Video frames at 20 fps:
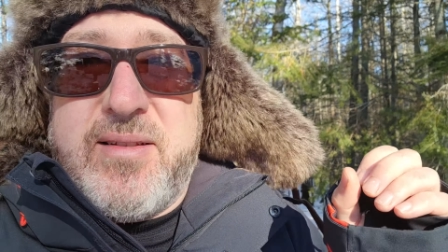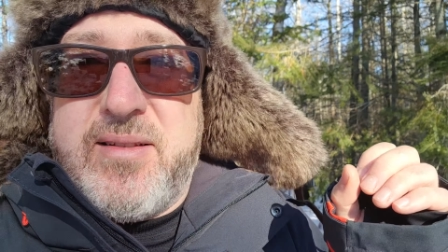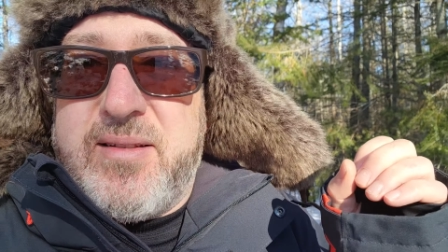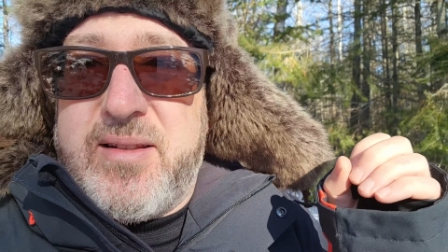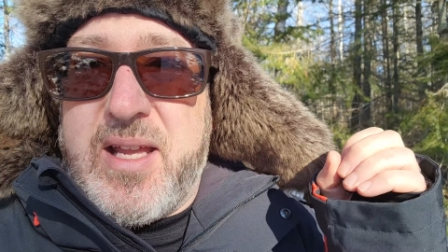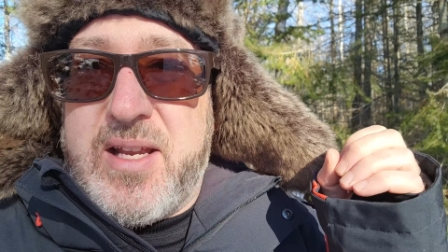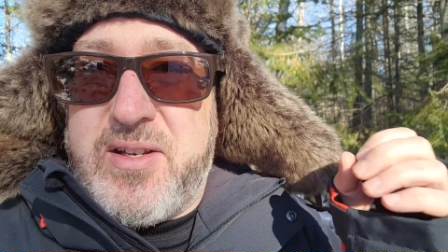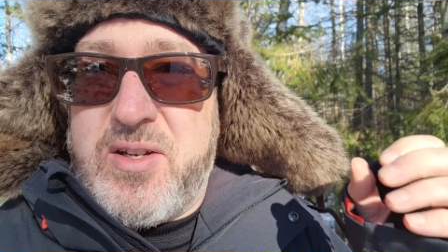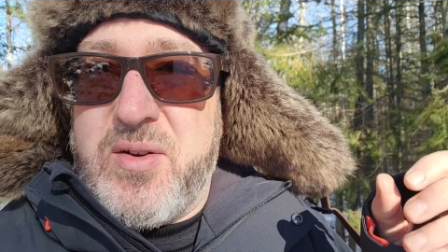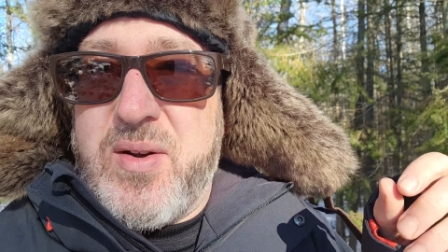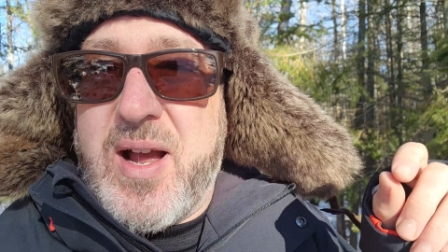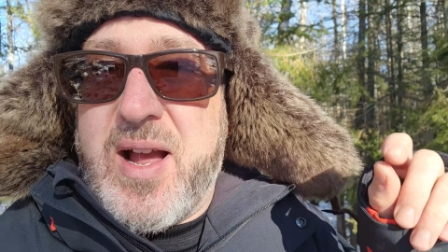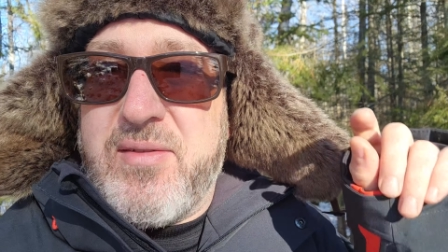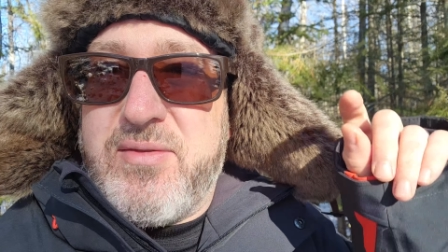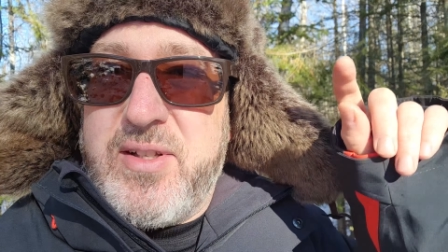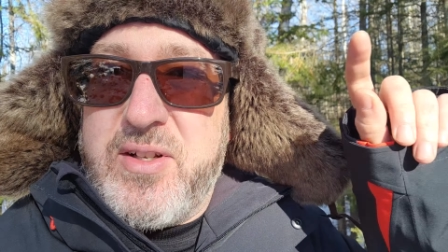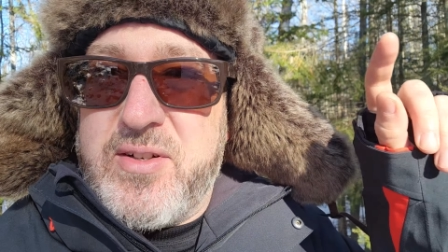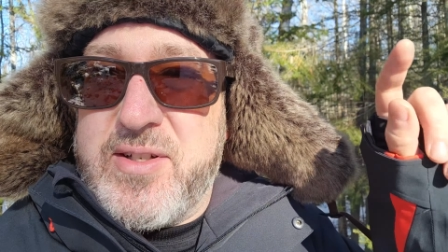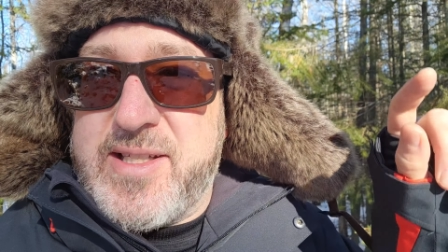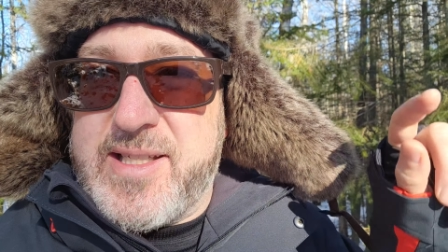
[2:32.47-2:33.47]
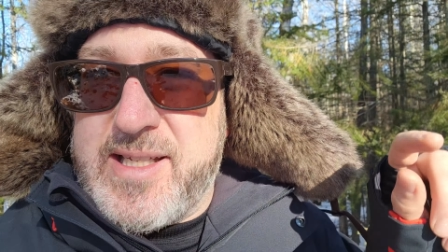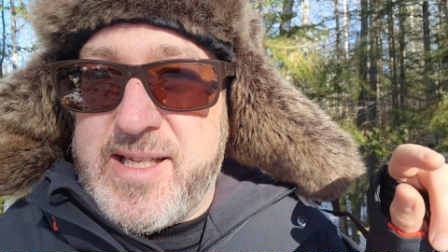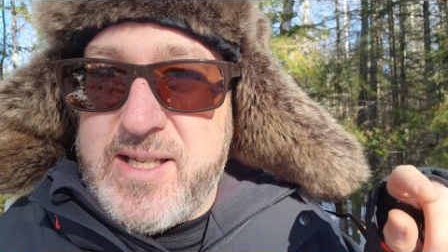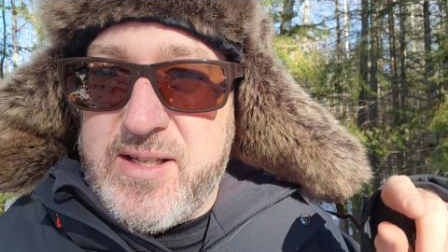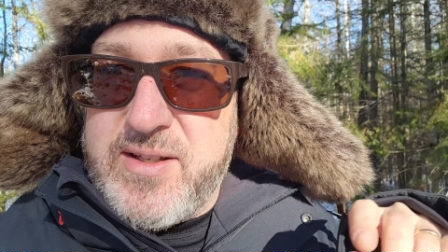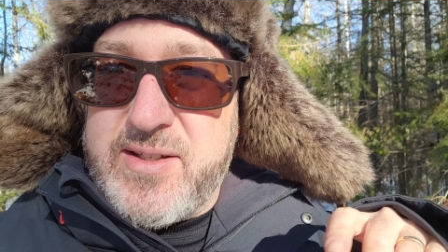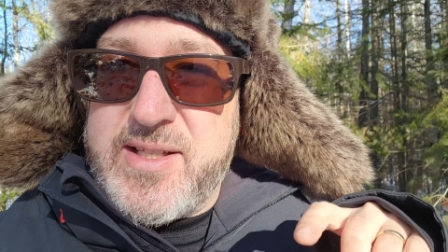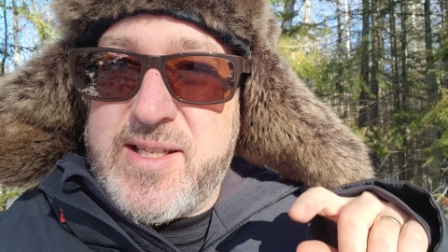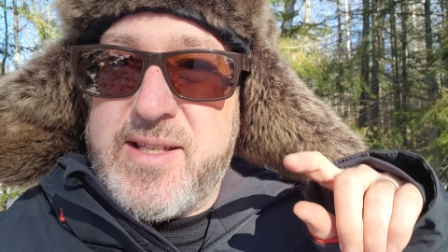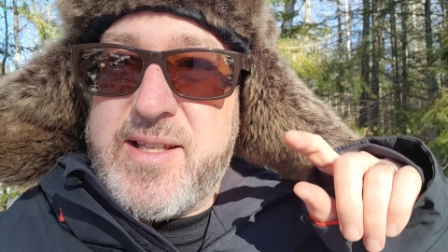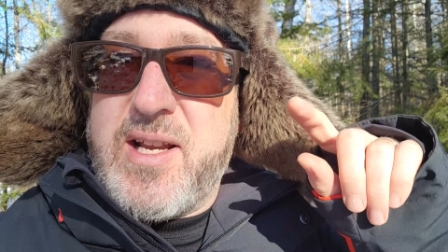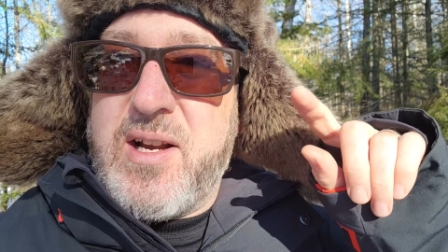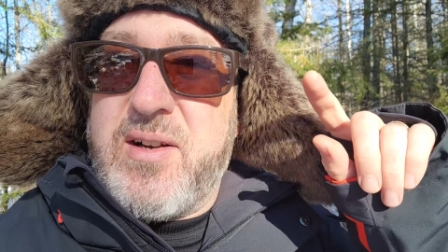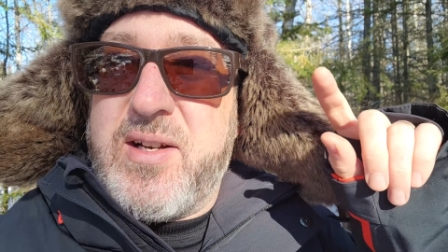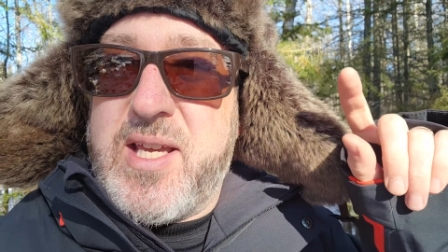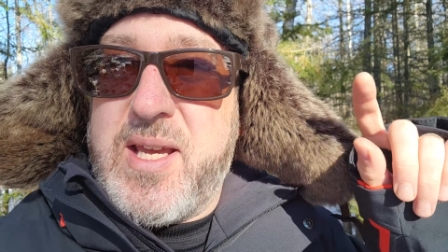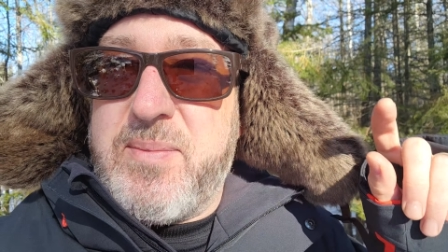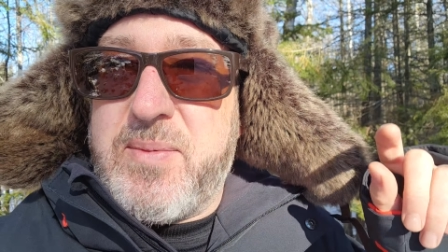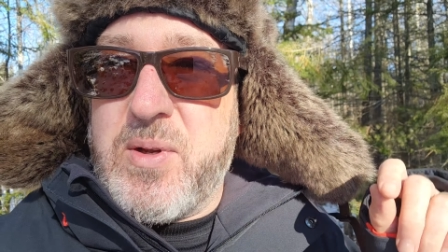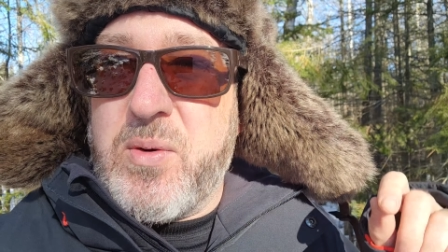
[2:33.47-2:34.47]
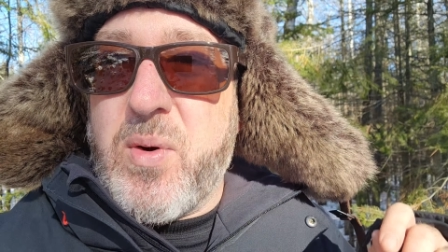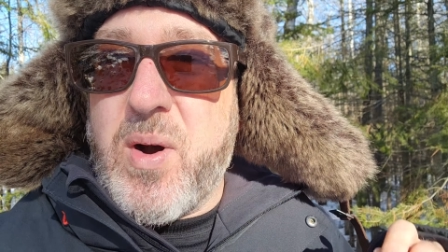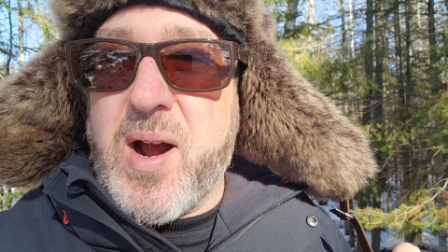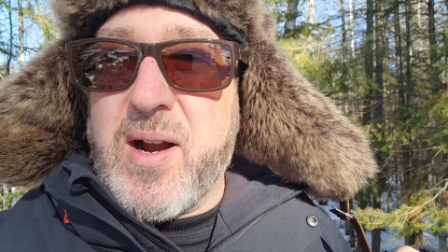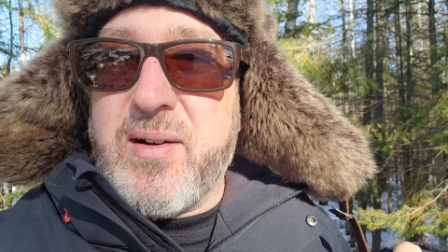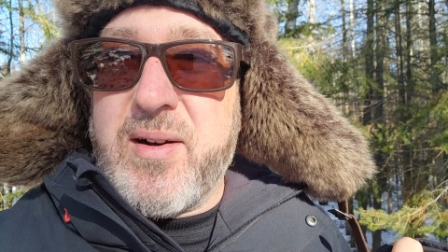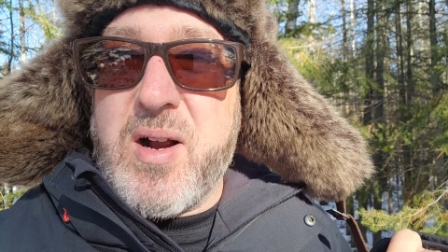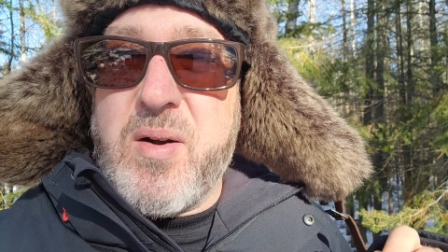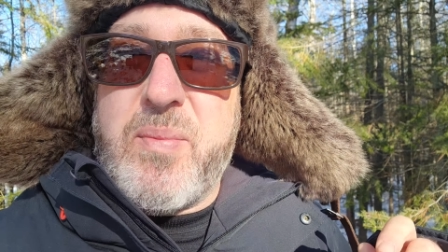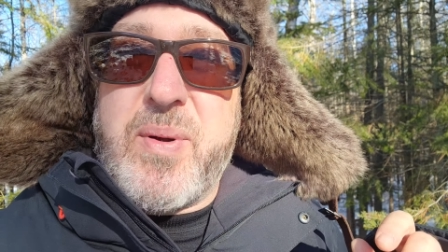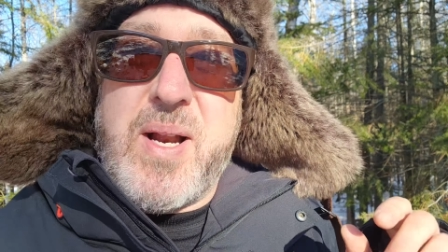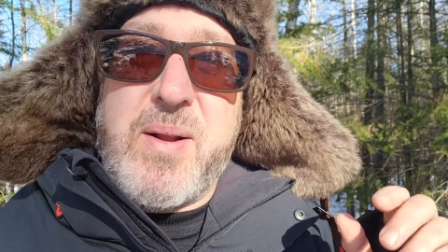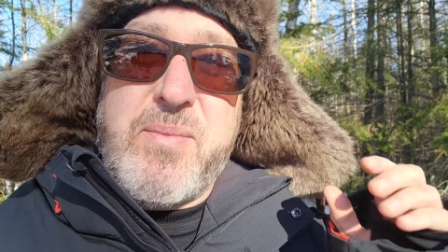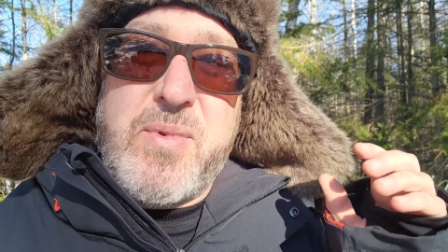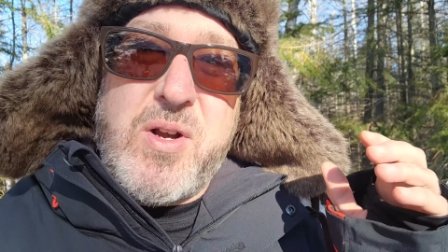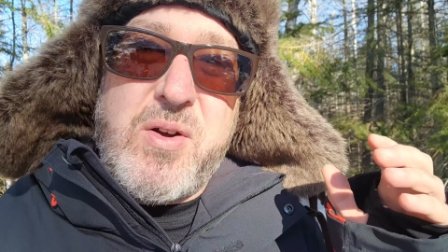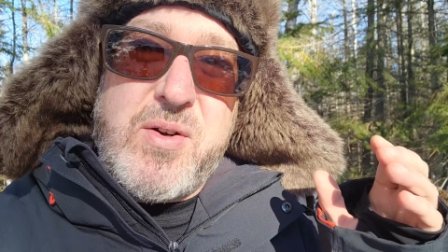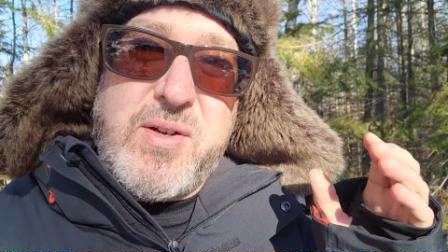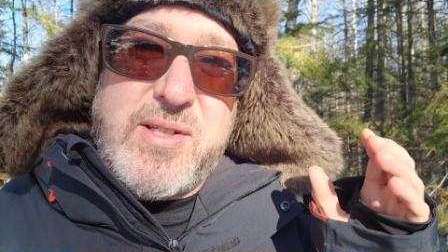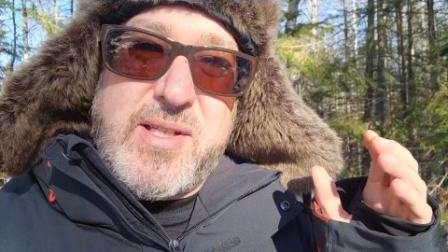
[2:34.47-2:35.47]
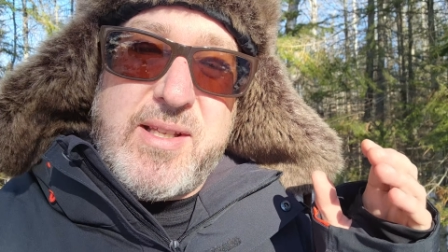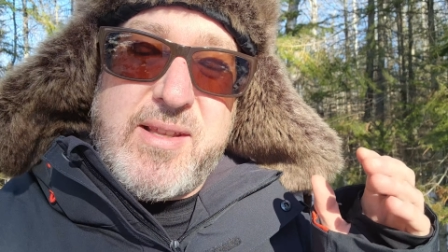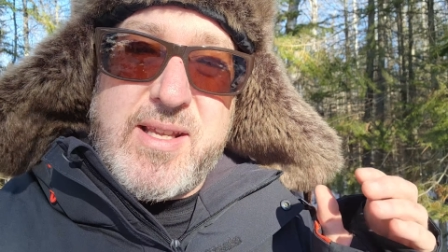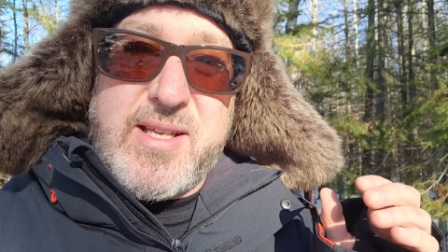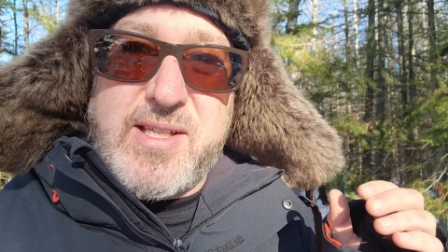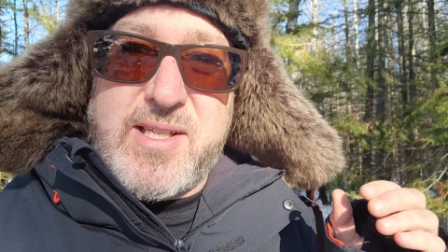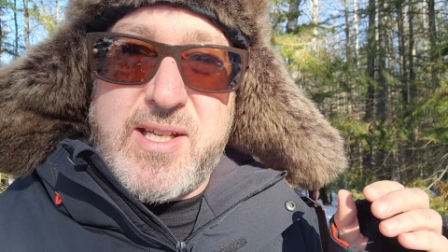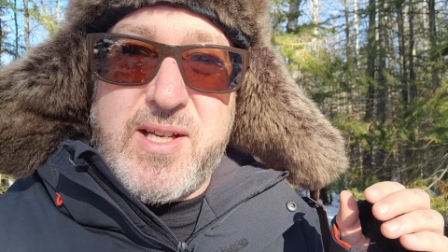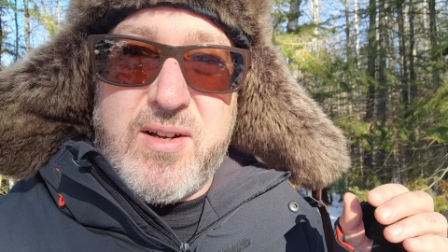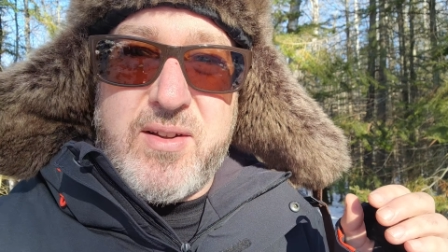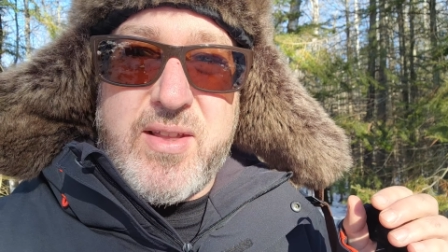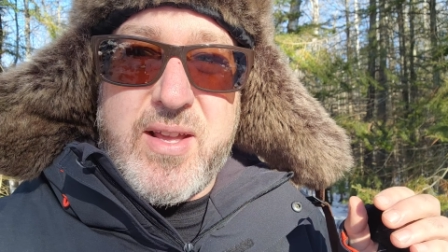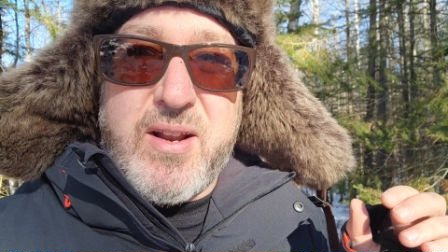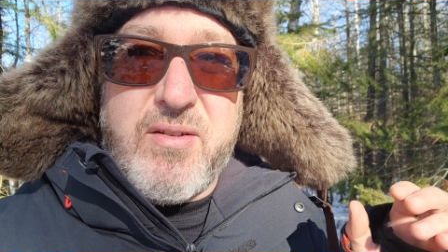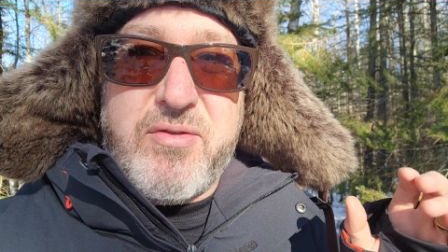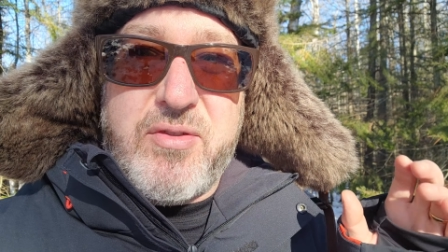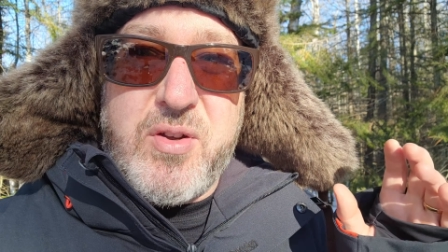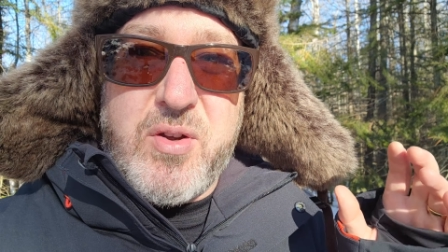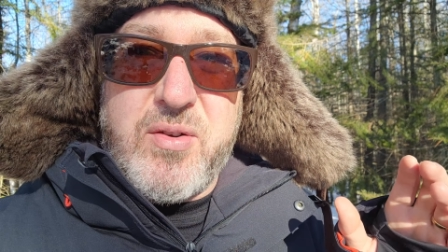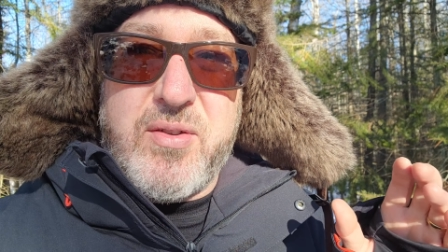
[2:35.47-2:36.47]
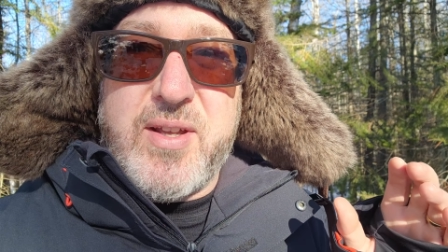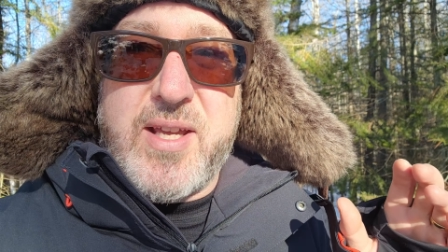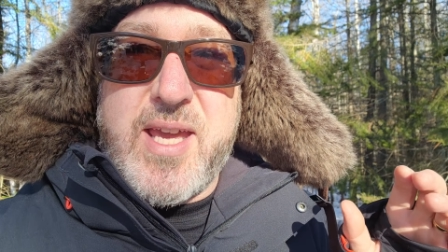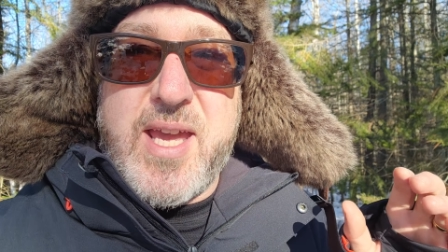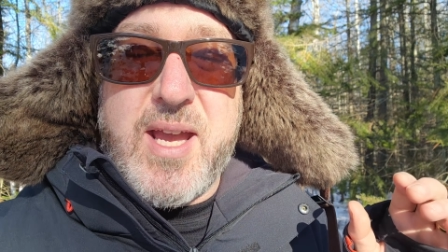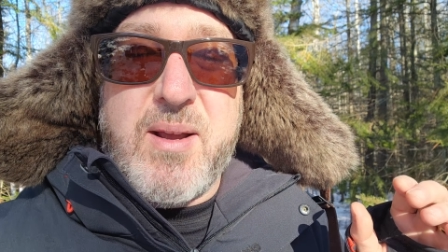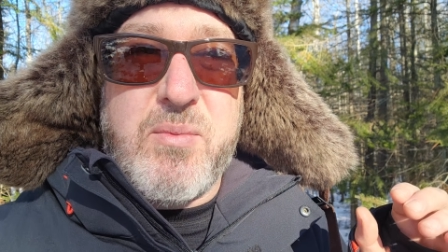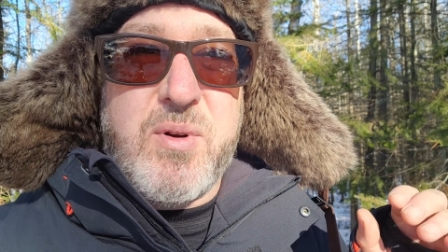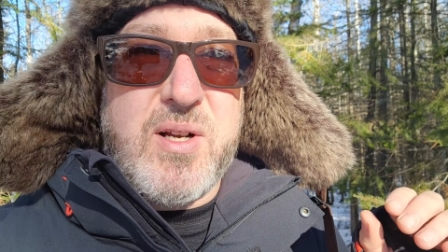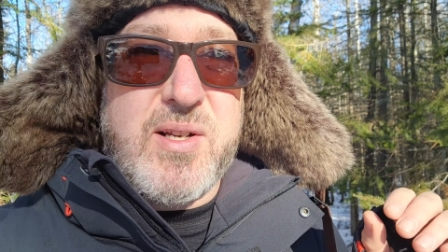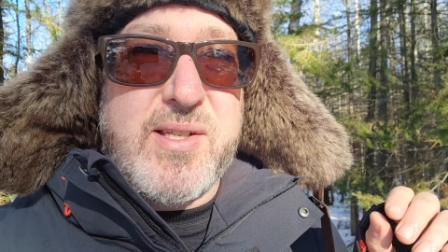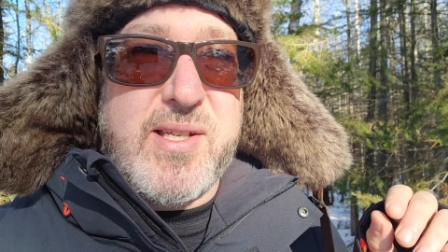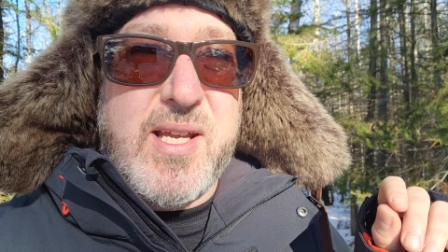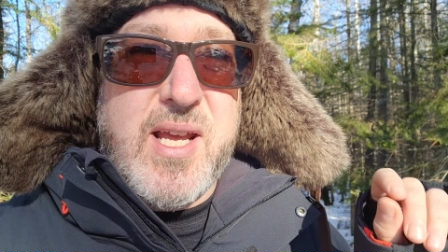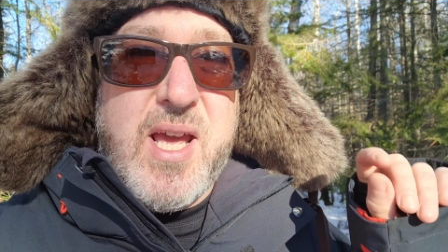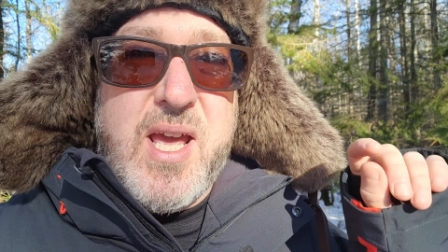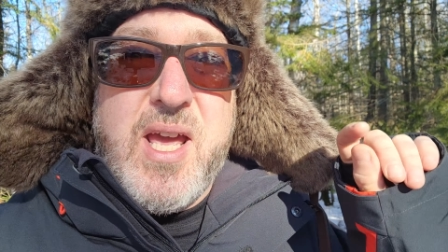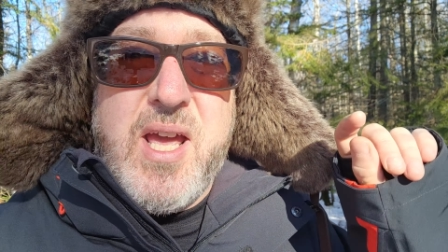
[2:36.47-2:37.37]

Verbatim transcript: They do have little seals in there to keep the water out, but I'm noticing this year that a few of the cameras,